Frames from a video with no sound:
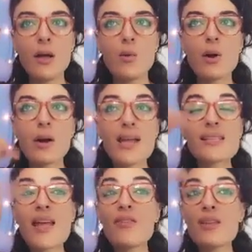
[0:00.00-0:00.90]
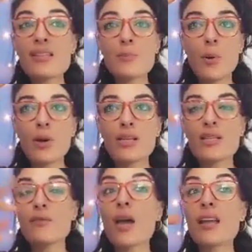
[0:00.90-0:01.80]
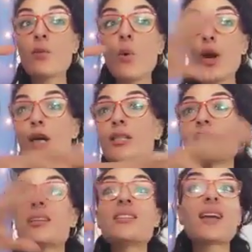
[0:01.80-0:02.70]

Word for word: Whereas at this point, if you had worked